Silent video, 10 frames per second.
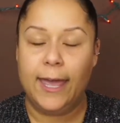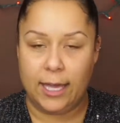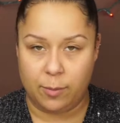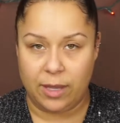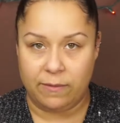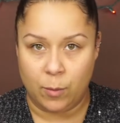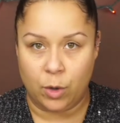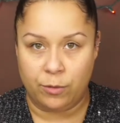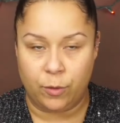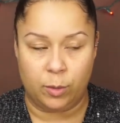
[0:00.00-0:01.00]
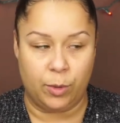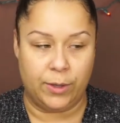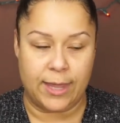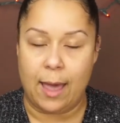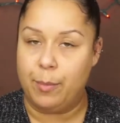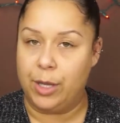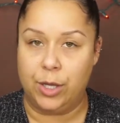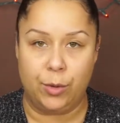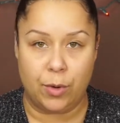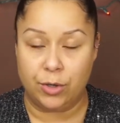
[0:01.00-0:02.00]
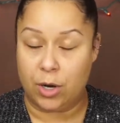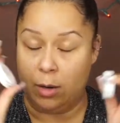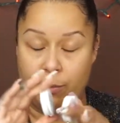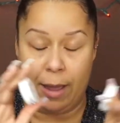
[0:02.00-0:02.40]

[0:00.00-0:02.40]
it could be even more affordable with that, but you are,